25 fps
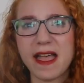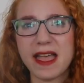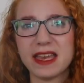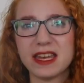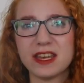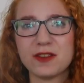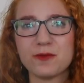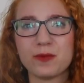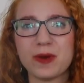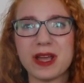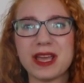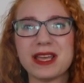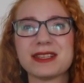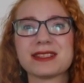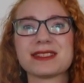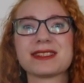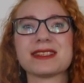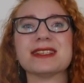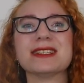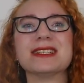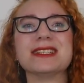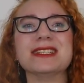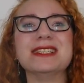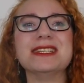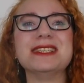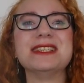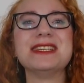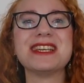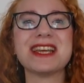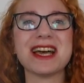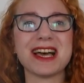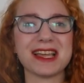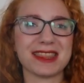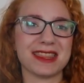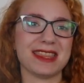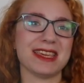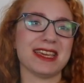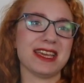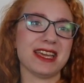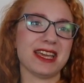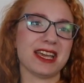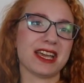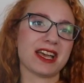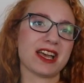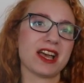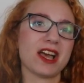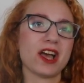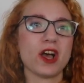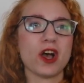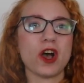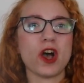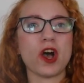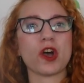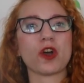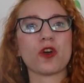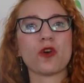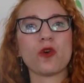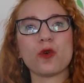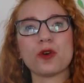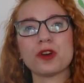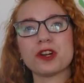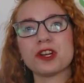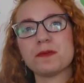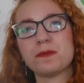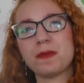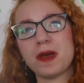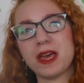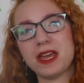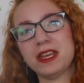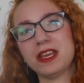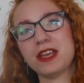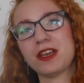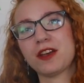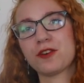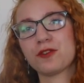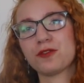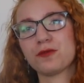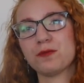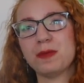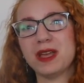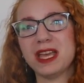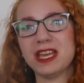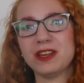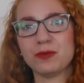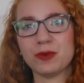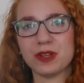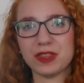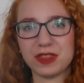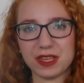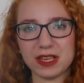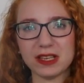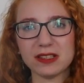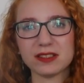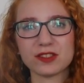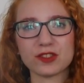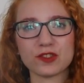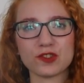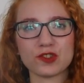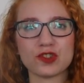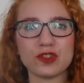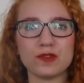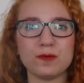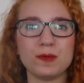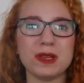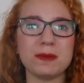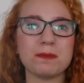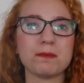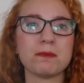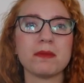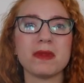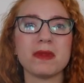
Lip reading: and it weighs nothing. A corded petticoat made with this should be